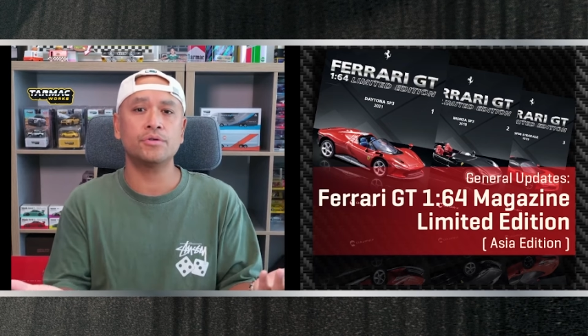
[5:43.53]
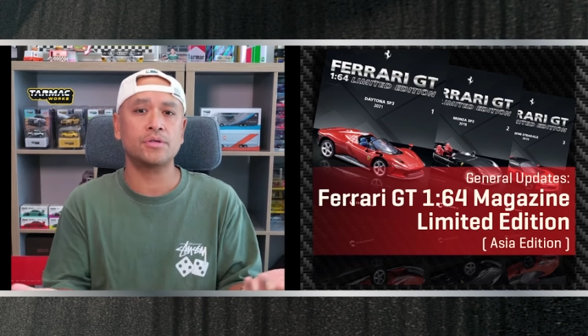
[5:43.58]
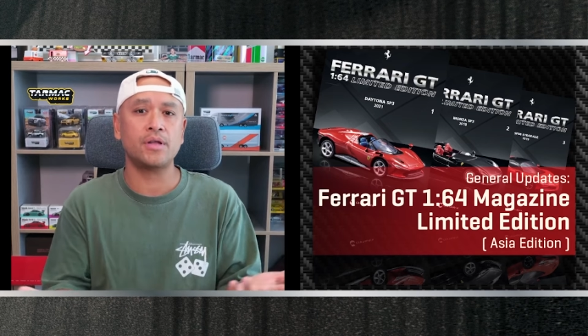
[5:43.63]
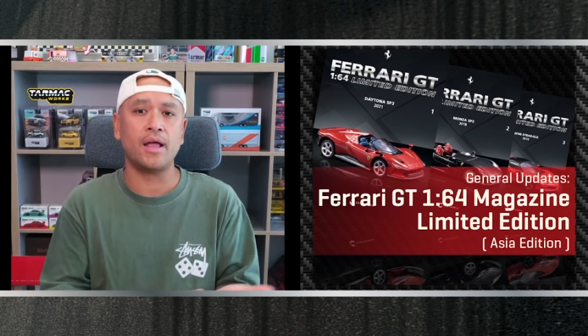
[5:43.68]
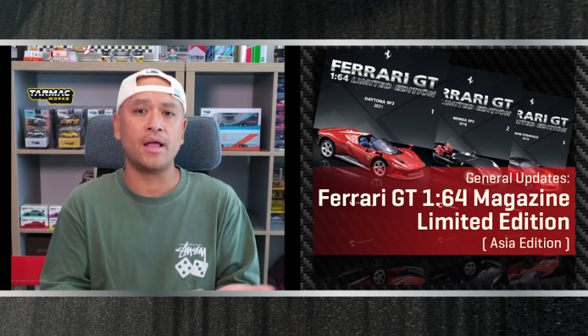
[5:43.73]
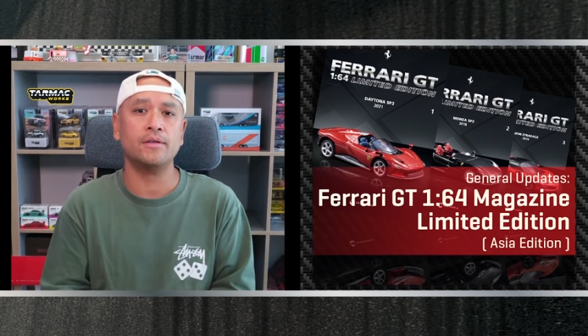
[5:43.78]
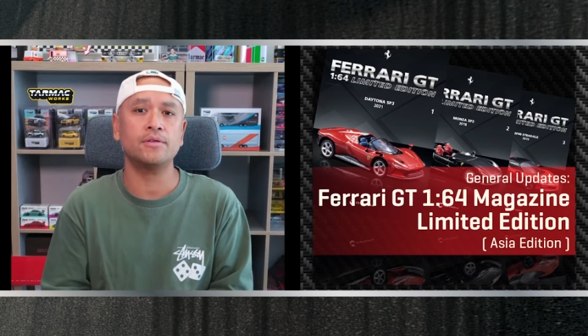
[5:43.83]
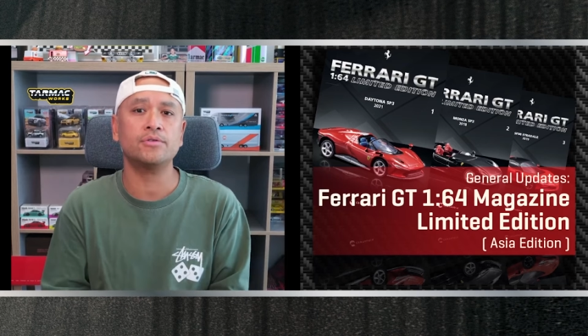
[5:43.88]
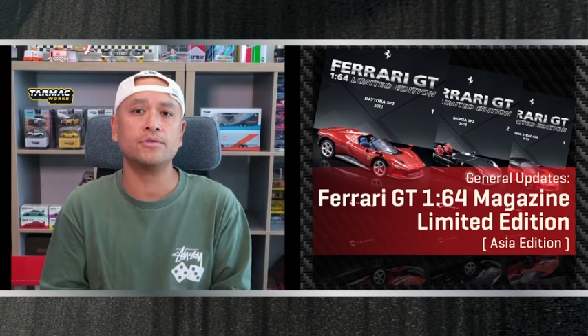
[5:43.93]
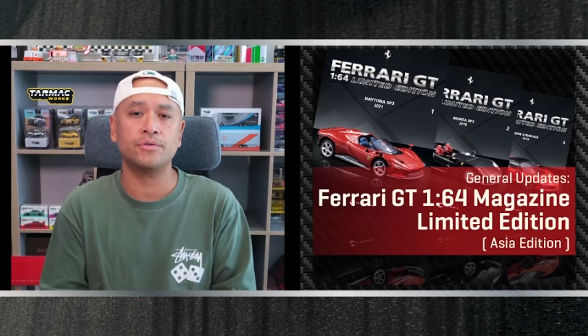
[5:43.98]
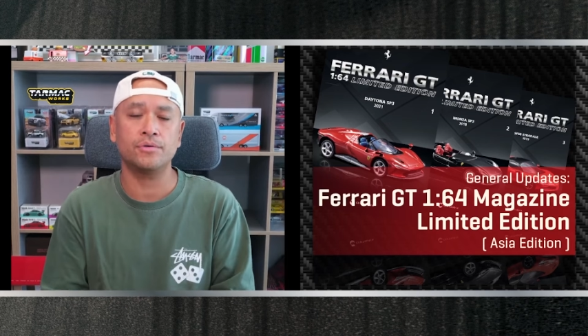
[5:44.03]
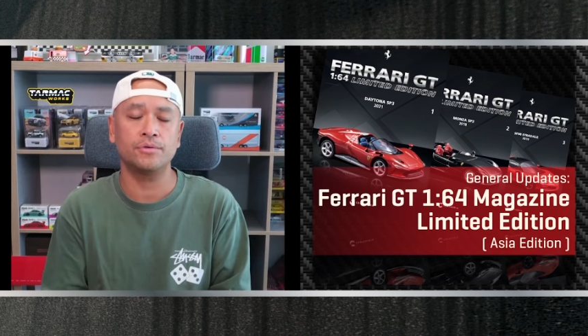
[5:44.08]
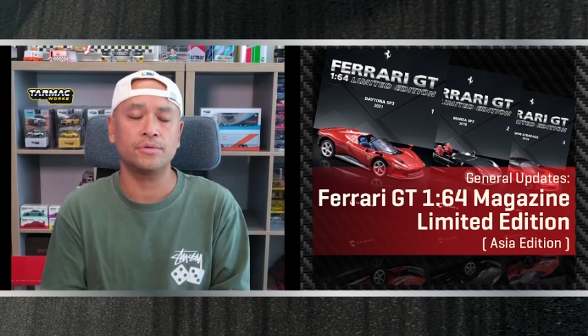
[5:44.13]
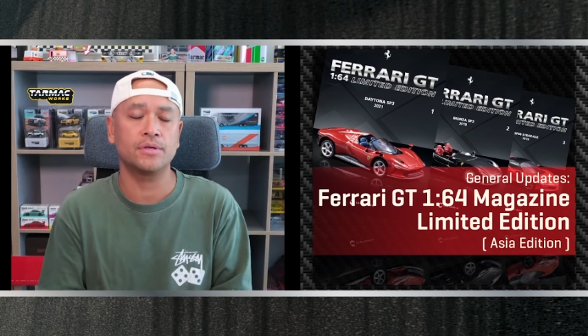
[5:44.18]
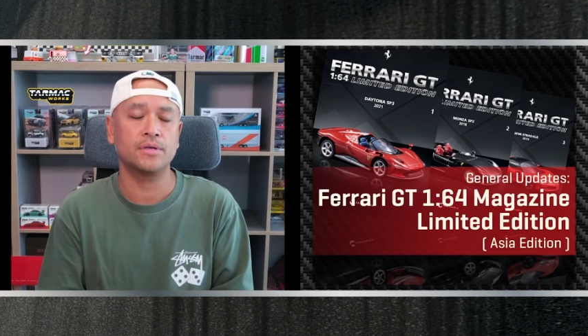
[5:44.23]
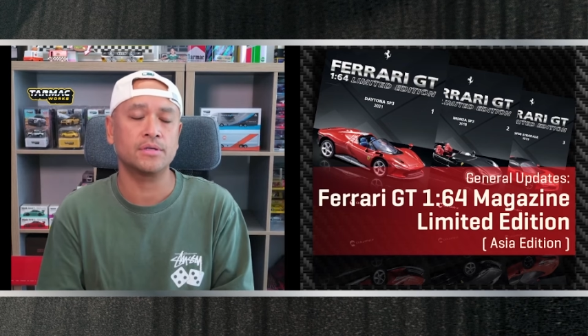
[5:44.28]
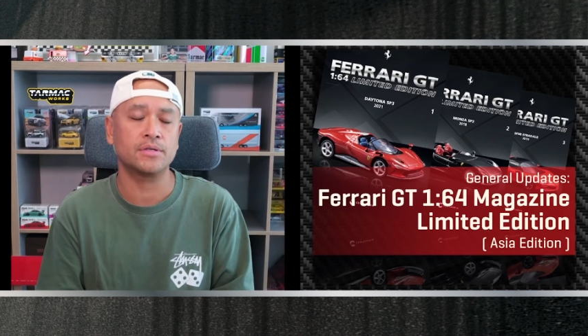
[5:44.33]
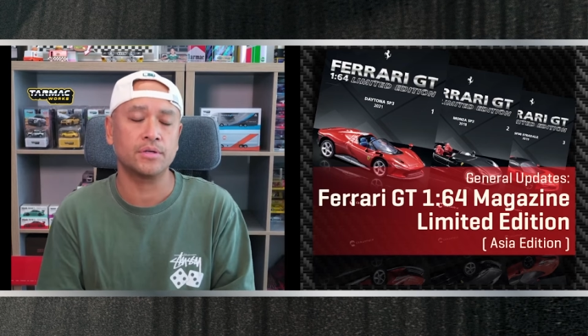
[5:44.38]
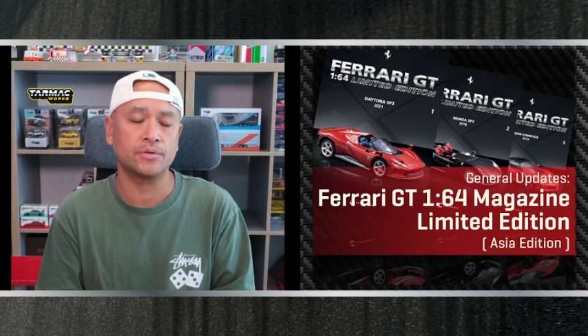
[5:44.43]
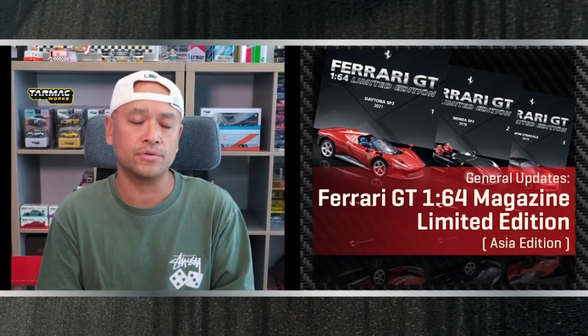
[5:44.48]
thanks to
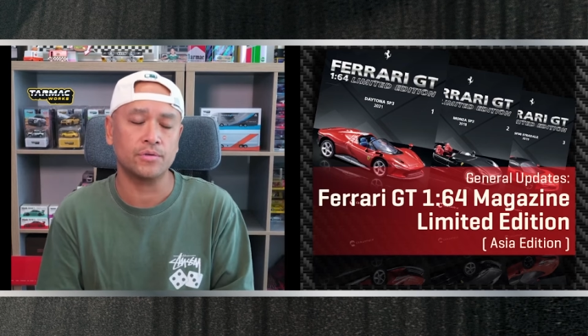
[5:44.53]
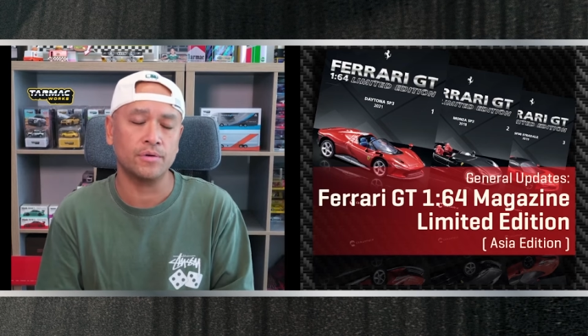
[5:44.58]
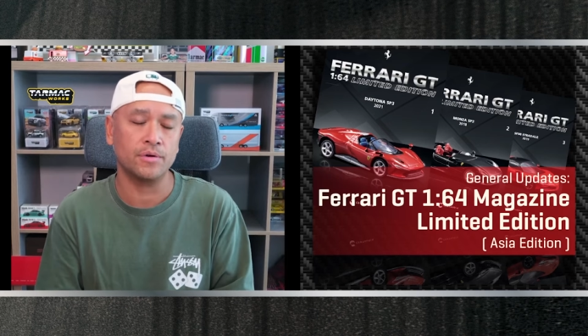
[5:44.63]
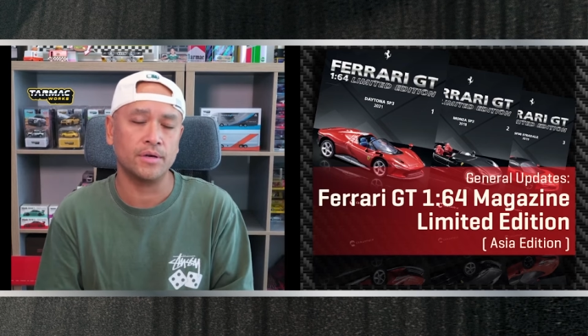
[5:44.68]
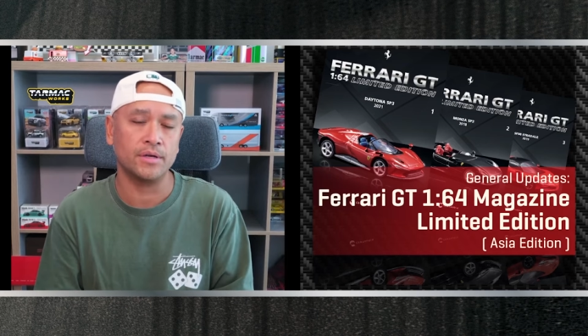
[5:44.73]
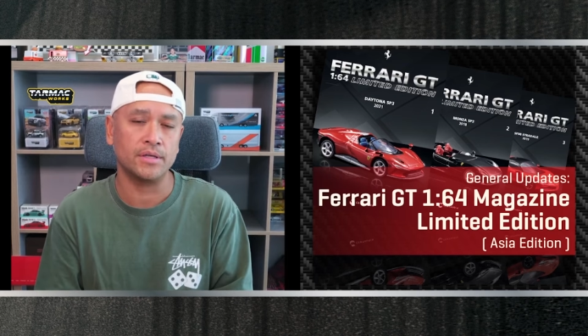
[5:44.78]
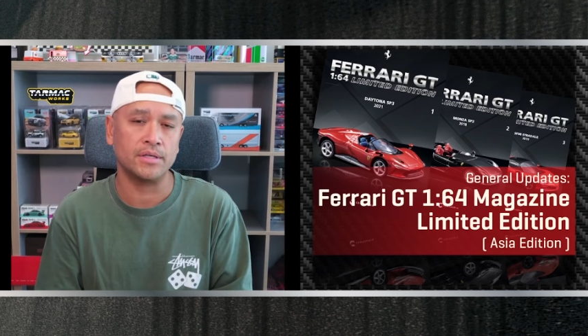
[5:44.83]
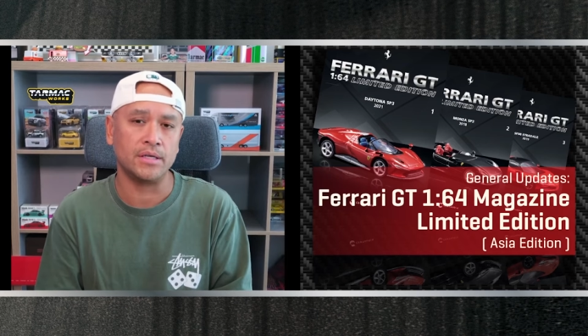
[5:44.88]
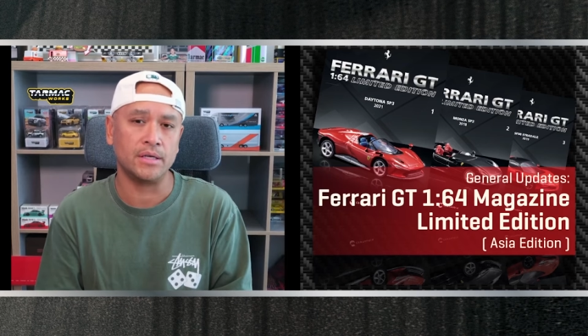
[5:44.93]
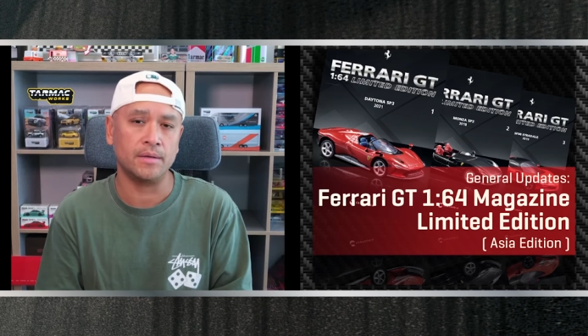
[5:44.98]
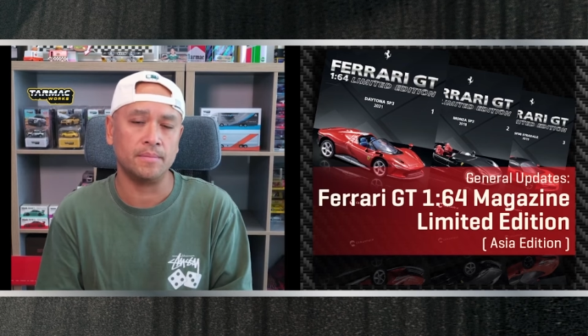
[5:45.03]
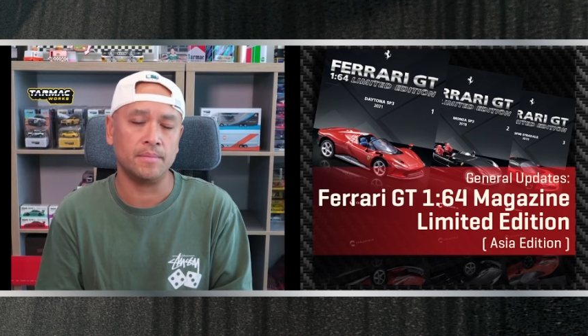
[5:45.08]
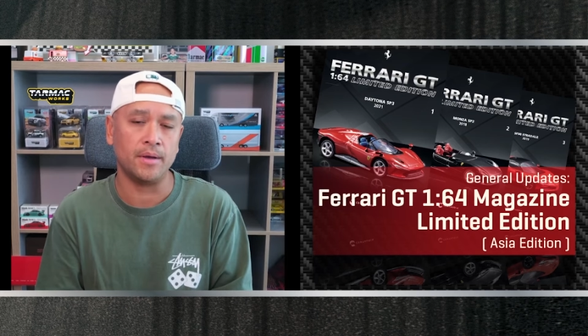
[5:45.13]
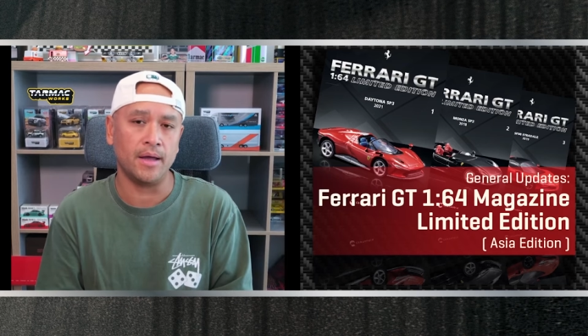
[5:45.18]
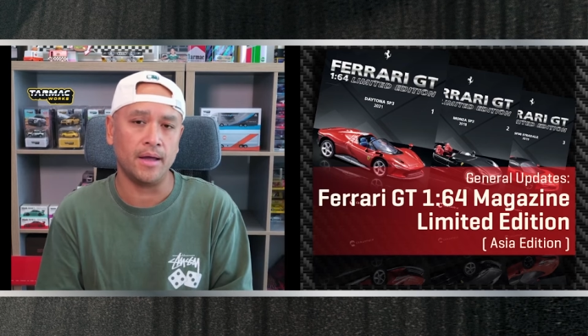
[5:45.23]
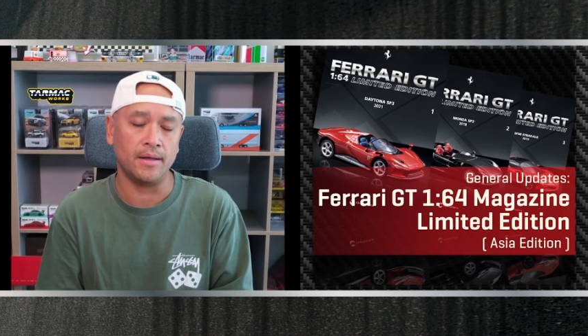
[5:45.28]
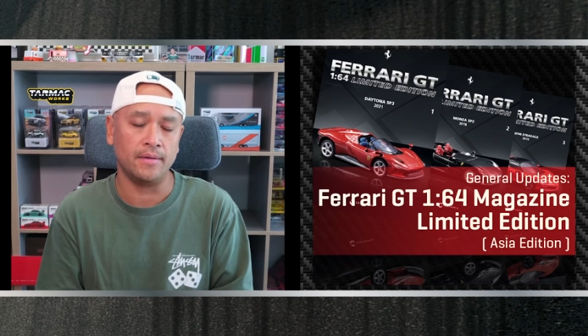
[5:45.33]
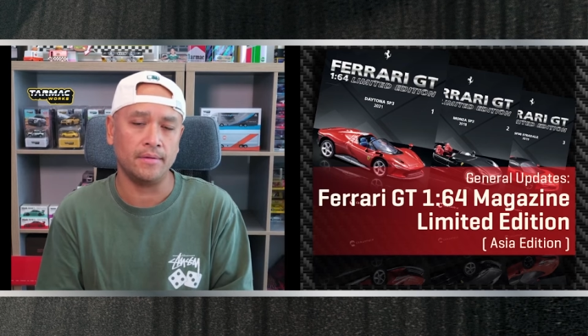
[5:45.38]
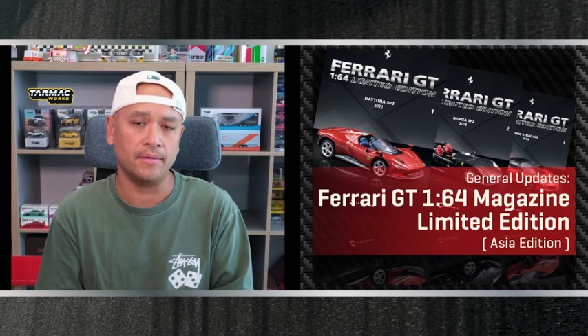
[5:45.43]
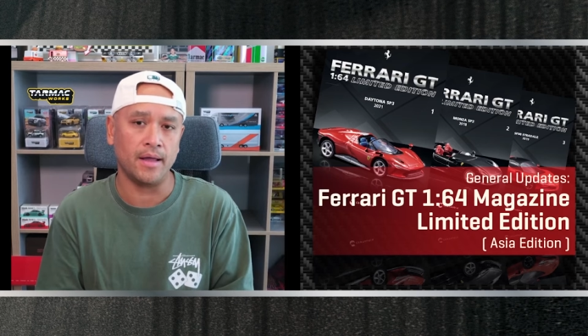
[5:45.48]
the Suntory team
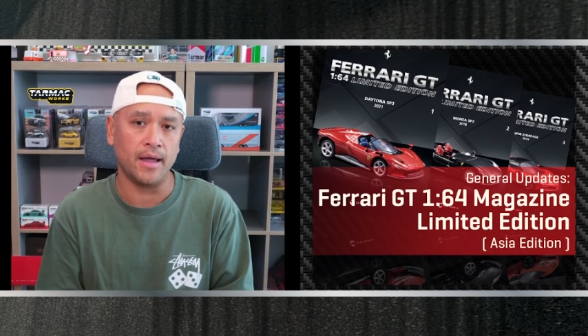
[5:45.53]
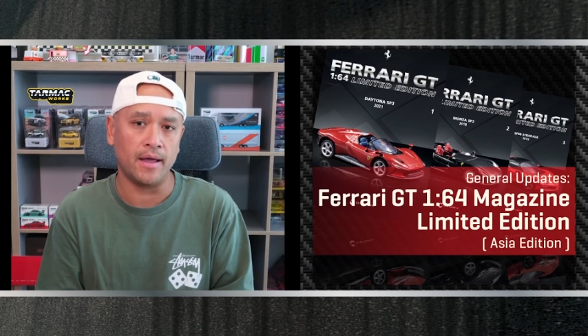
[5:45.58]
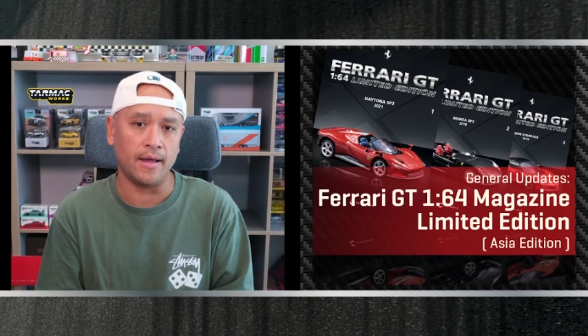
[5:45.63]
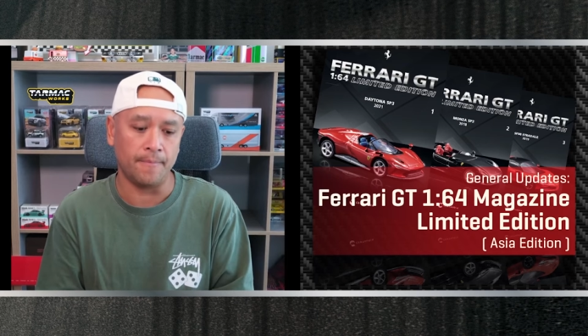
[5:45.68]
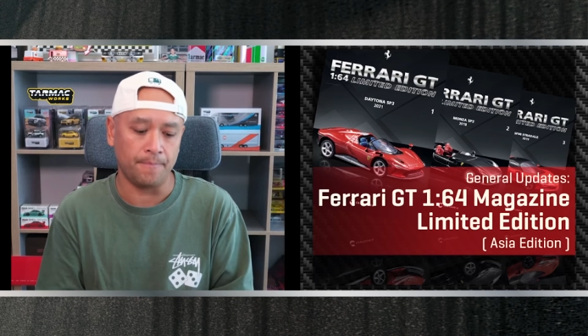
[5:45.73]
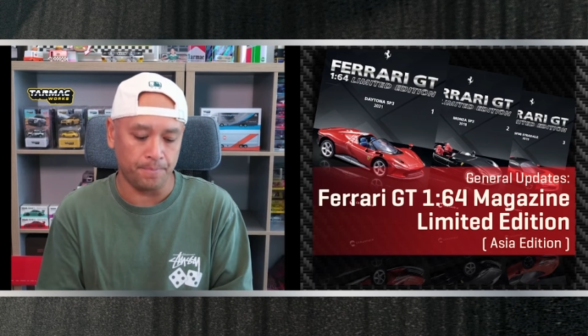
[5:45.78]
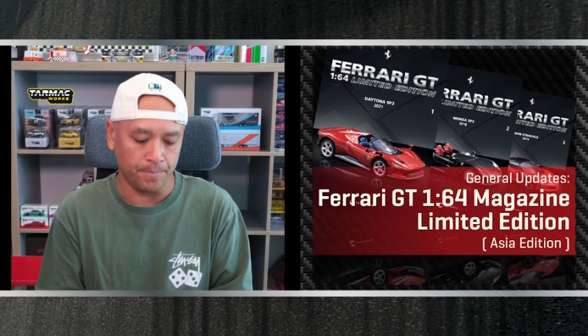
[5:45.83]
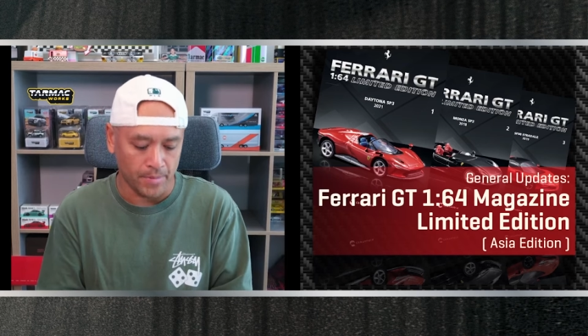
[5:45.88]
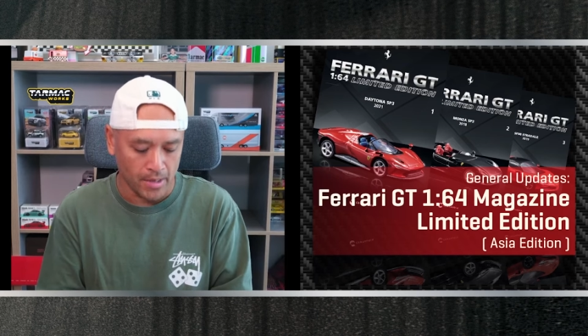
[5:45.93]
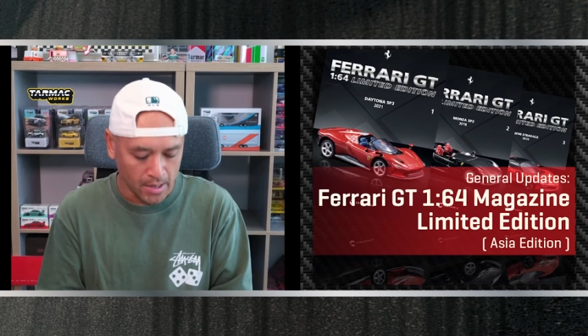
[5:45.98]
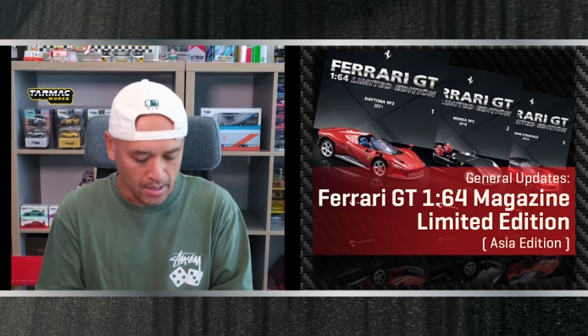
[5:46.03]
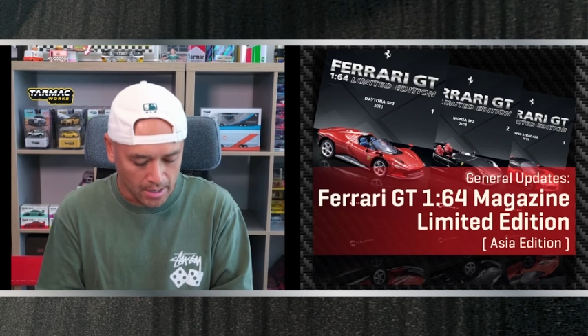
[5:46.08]
and